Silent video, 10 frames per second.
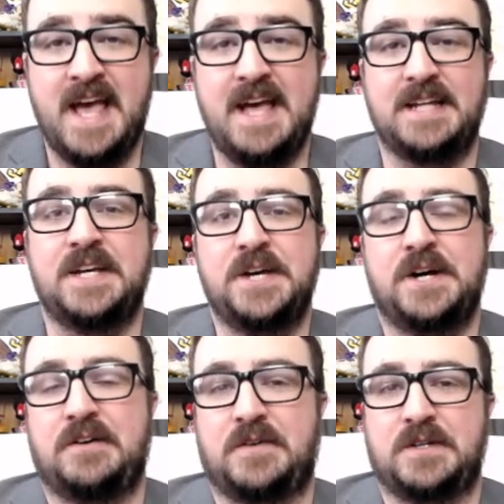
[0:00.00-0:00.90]
10
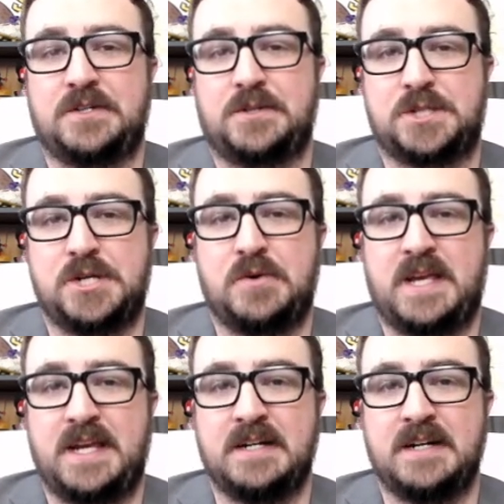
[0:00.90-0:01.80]
of our little show
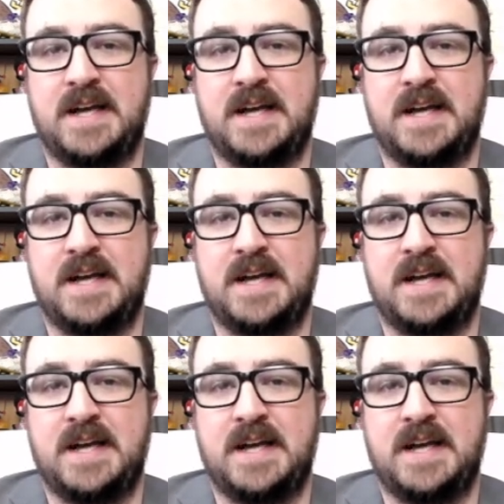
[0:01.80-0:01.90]
here,